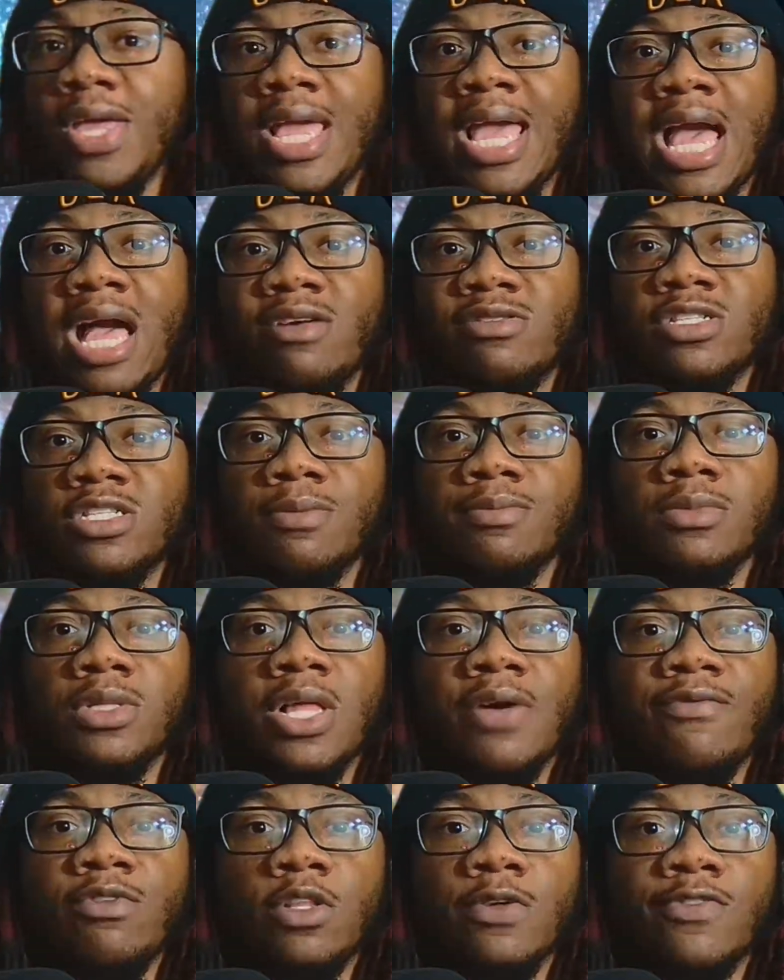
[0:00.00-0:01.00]
have some
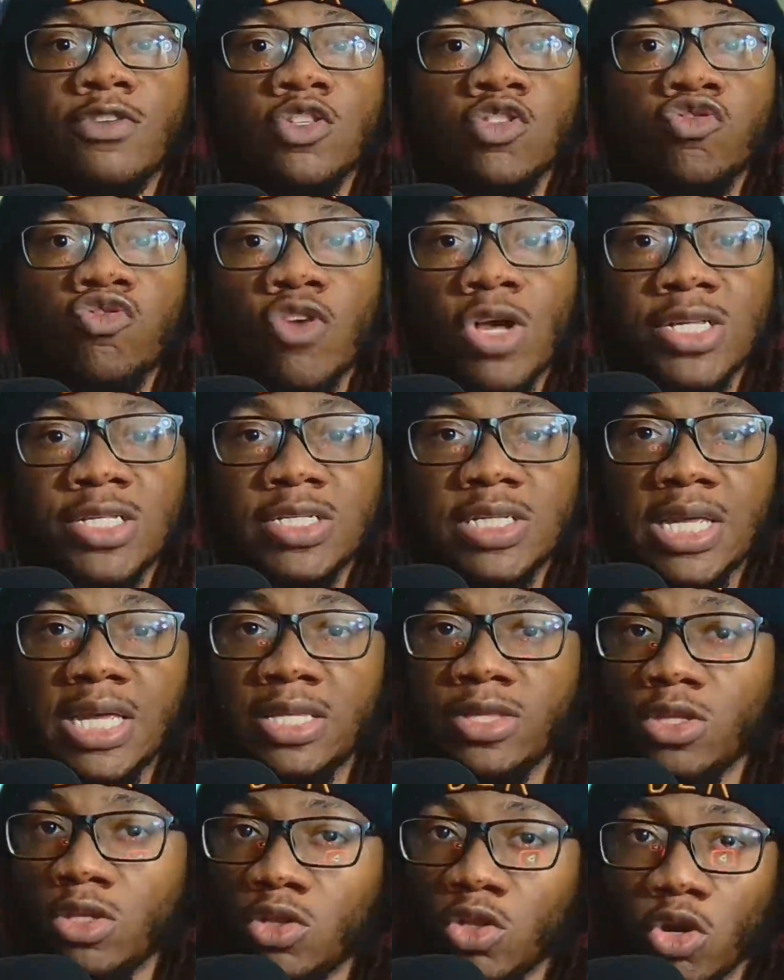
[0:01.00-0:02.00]
level of trust
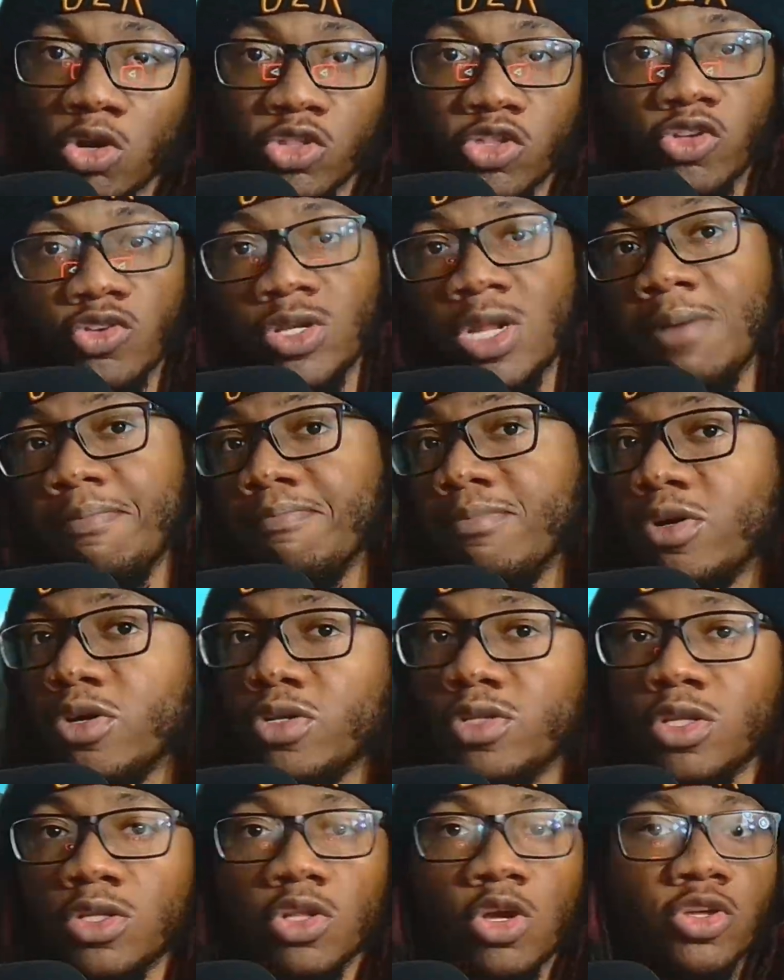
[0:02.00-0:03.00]
in the larger
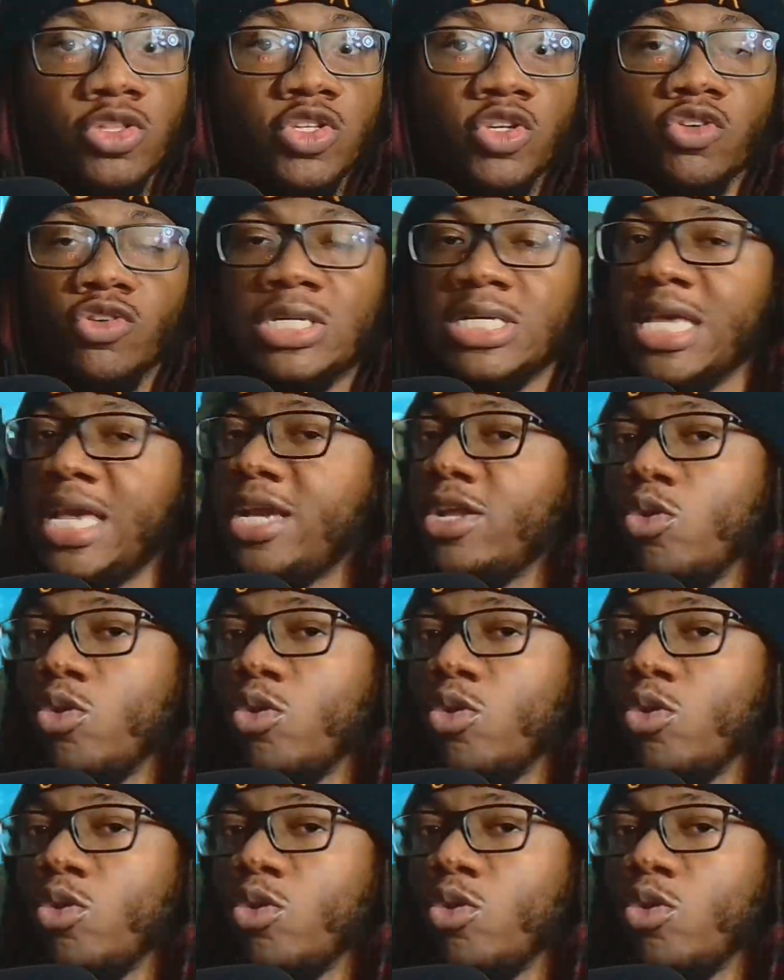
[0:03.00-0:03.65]
number, the larger creator,